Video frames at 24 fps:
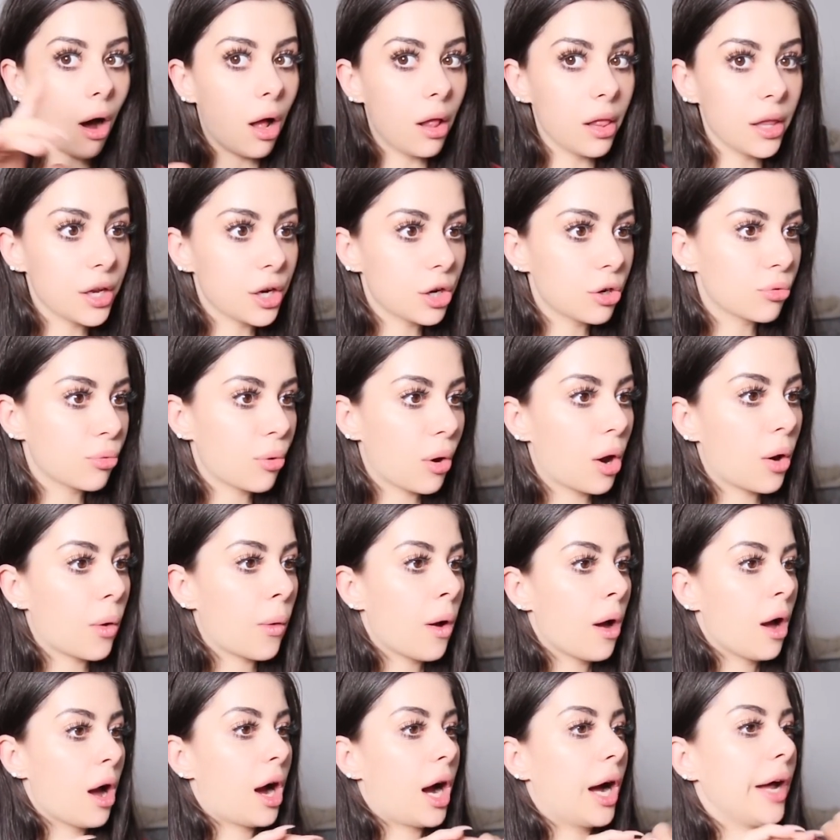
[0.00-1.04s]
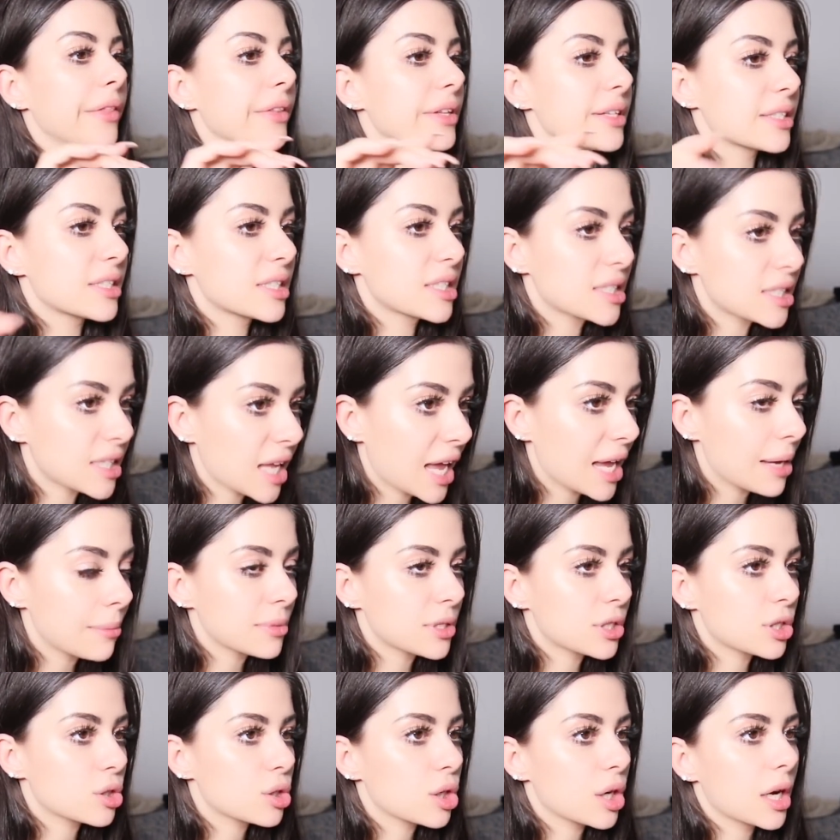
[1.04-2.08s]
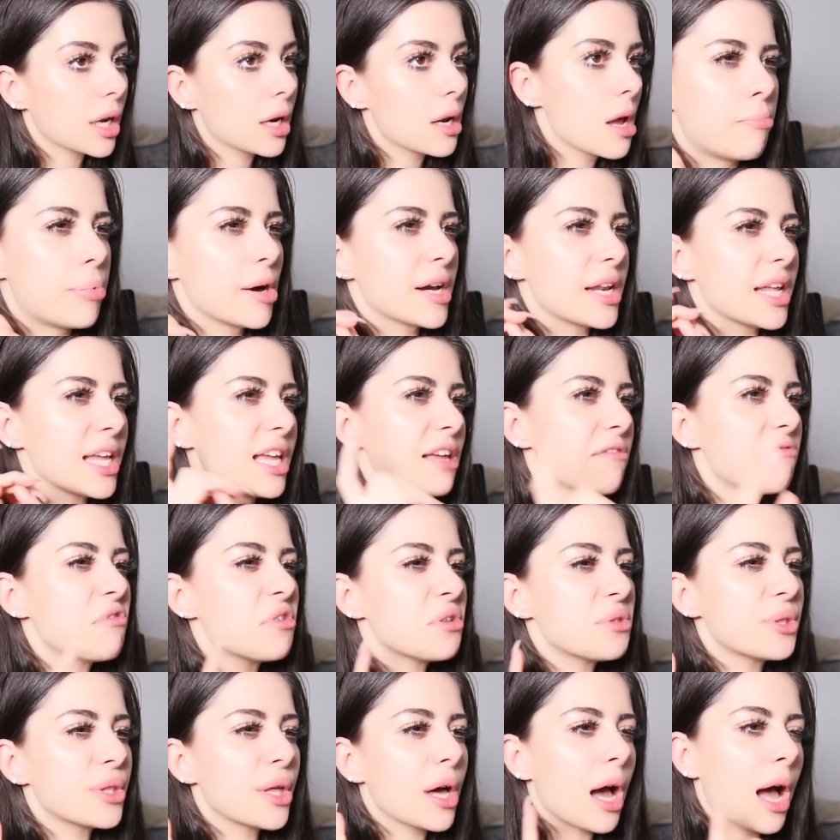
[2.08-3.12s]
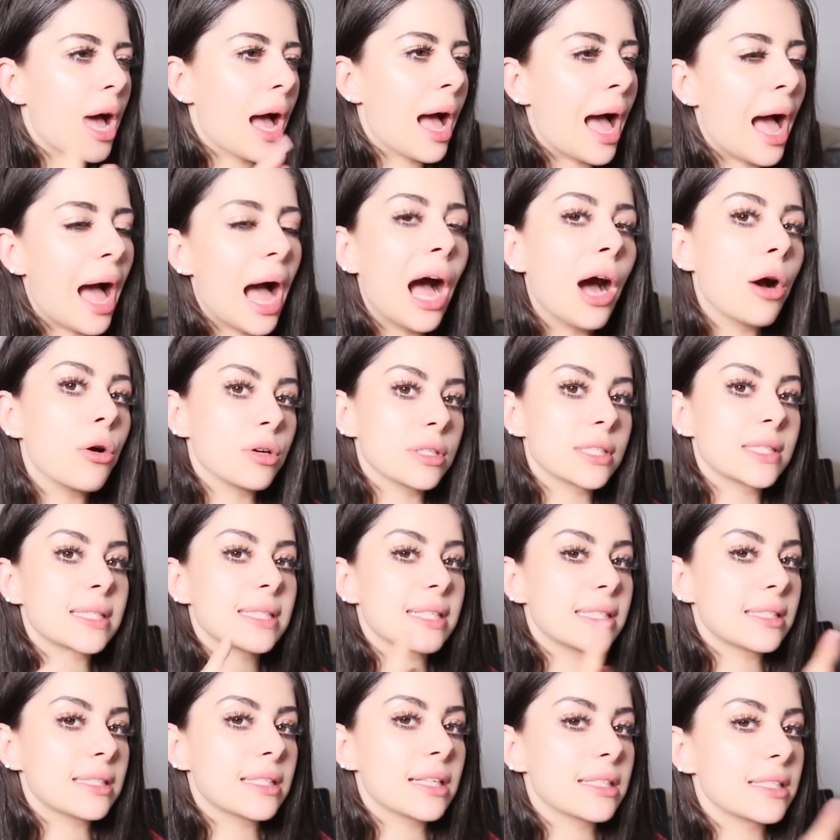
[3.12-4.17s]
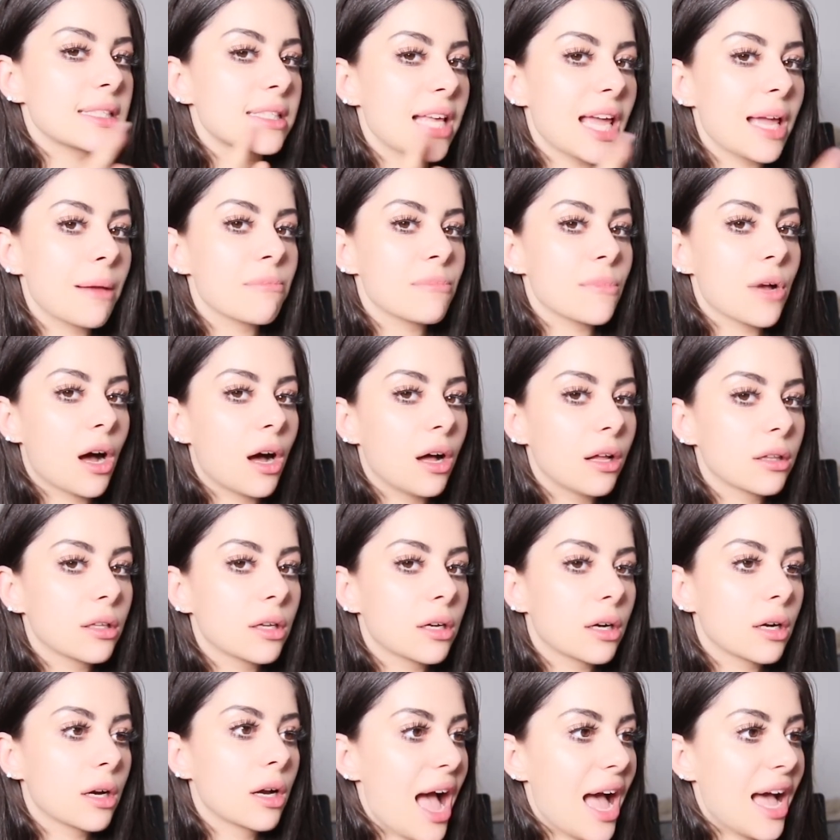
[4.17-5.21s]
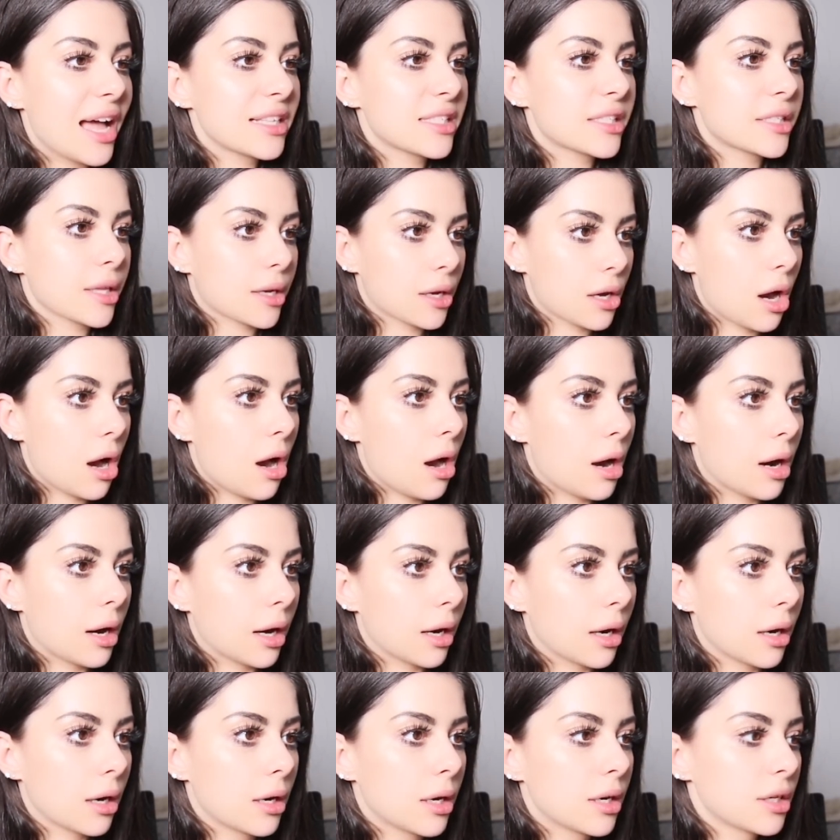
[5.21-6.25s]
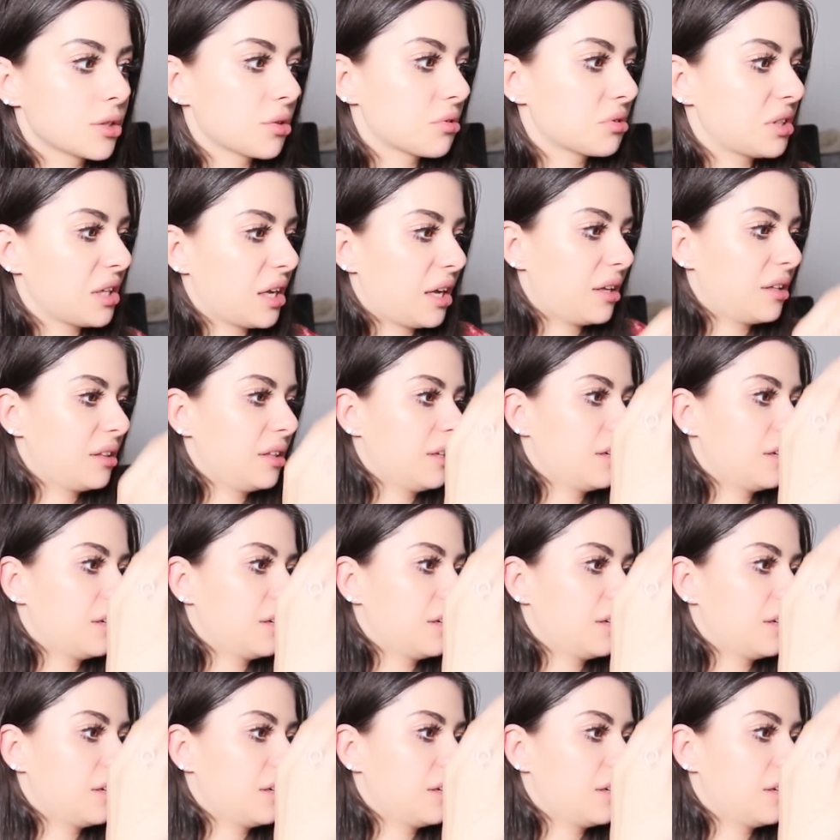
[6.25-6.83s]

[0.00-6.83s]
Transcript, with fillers: all in a row on the same street, but even the house is the same color as the car. So it's like